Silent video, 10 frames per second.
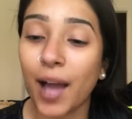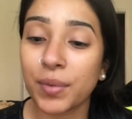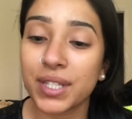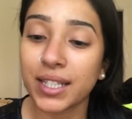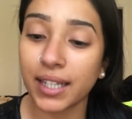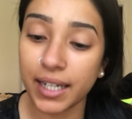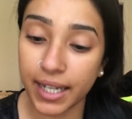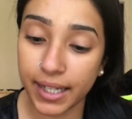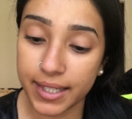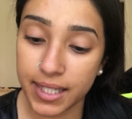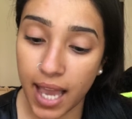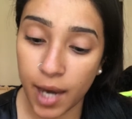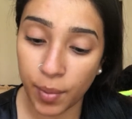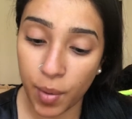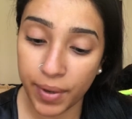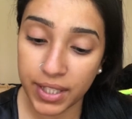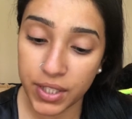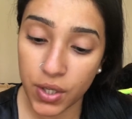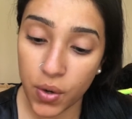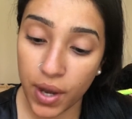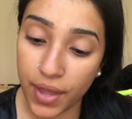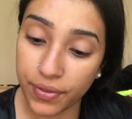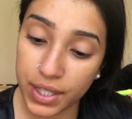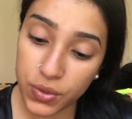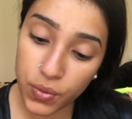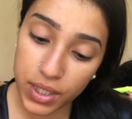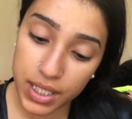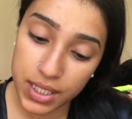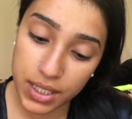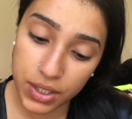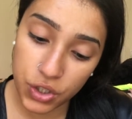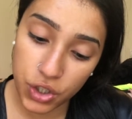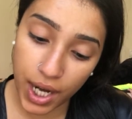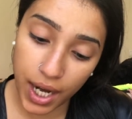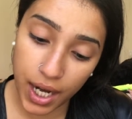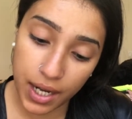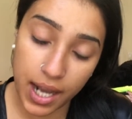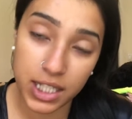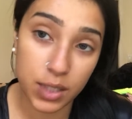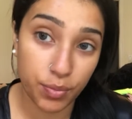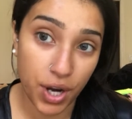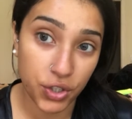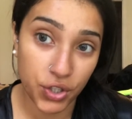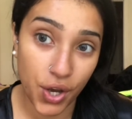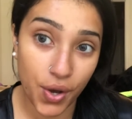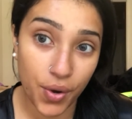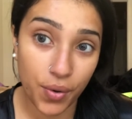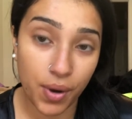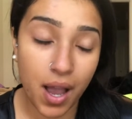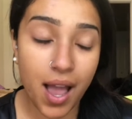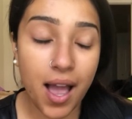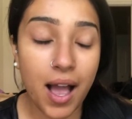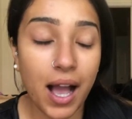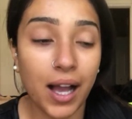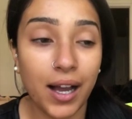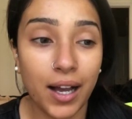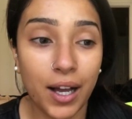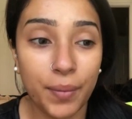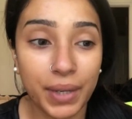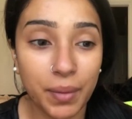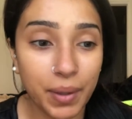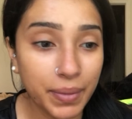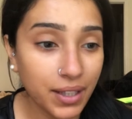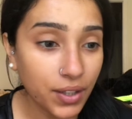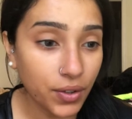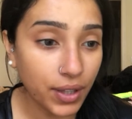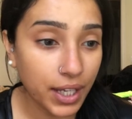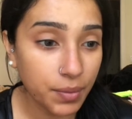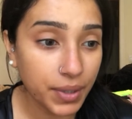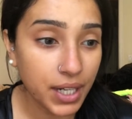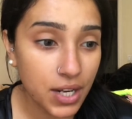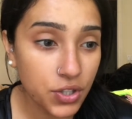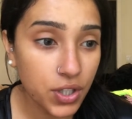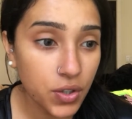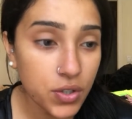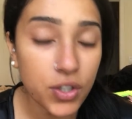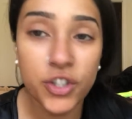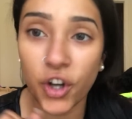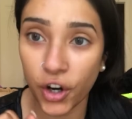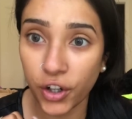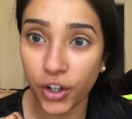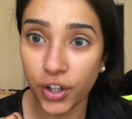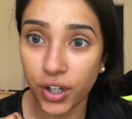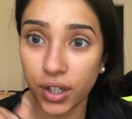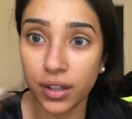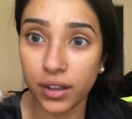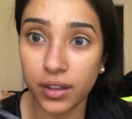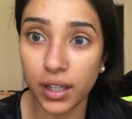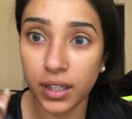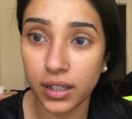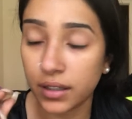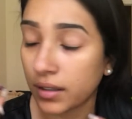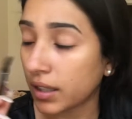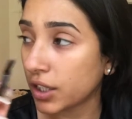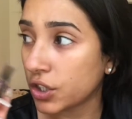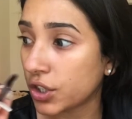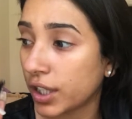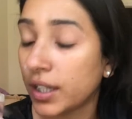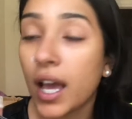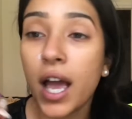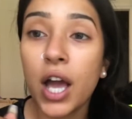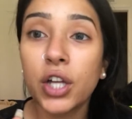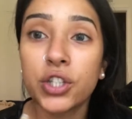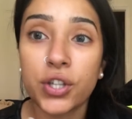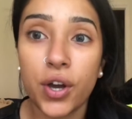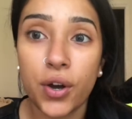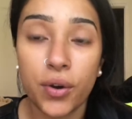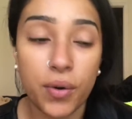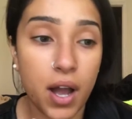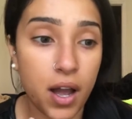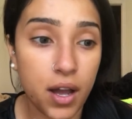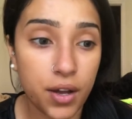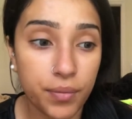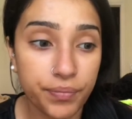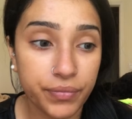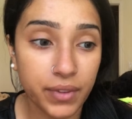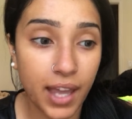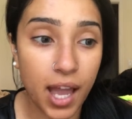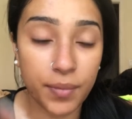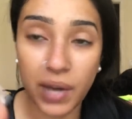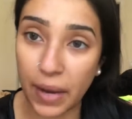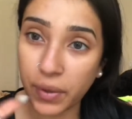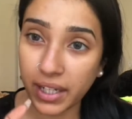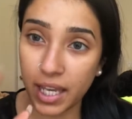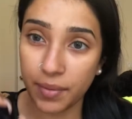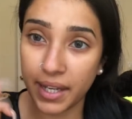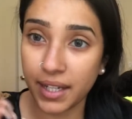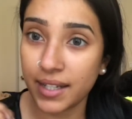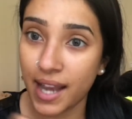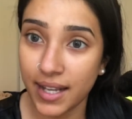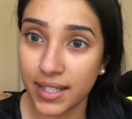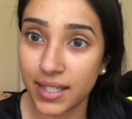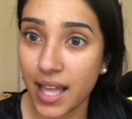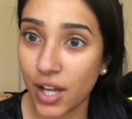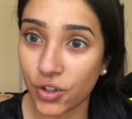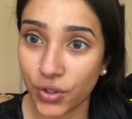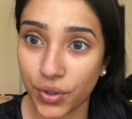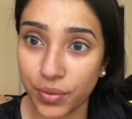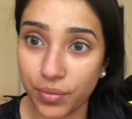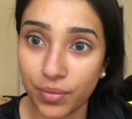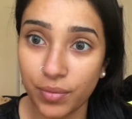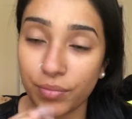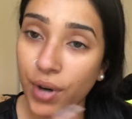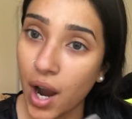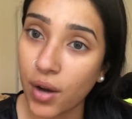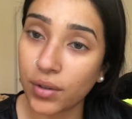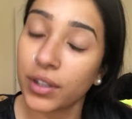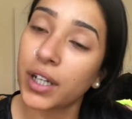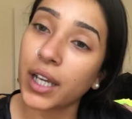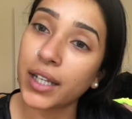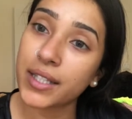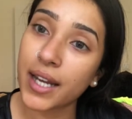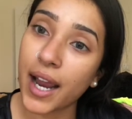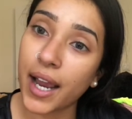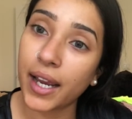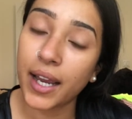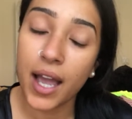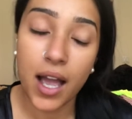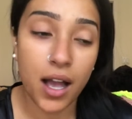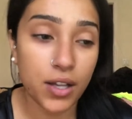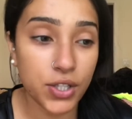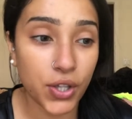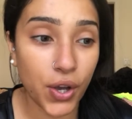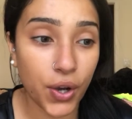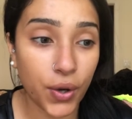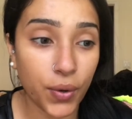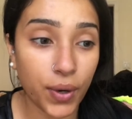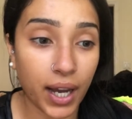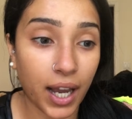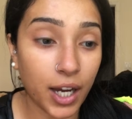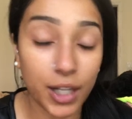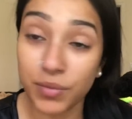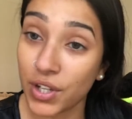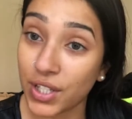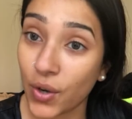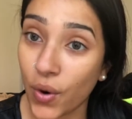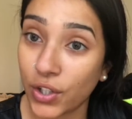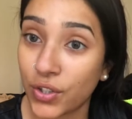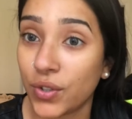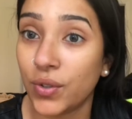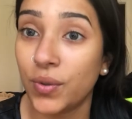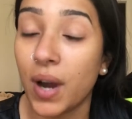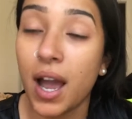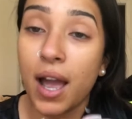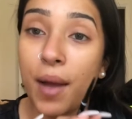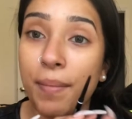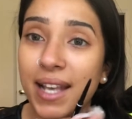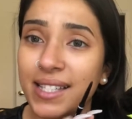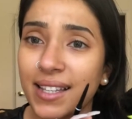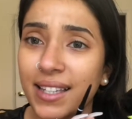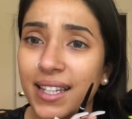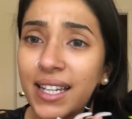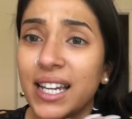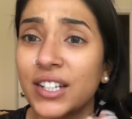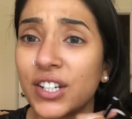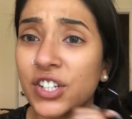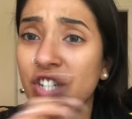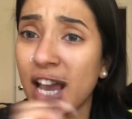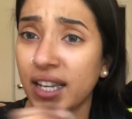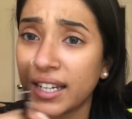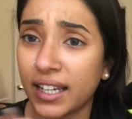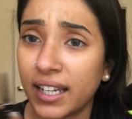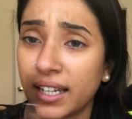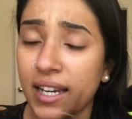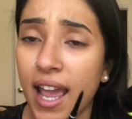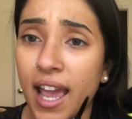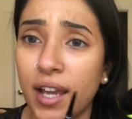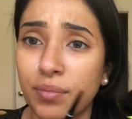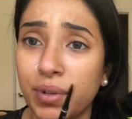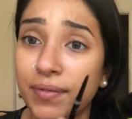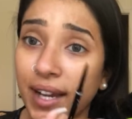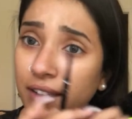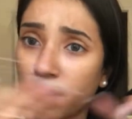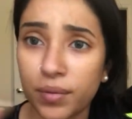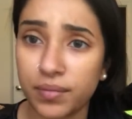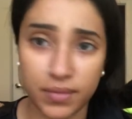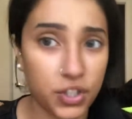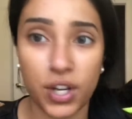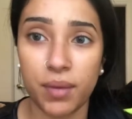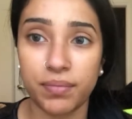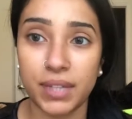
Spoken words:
I'm using the NYX eyebrow pencil, and this one is in shade Espresso. It might be a little light, but it actually goes on darker than it should. So I want to keep like a nice natural brow looking today. So I am just going to basically just shade it in and perfect the shape.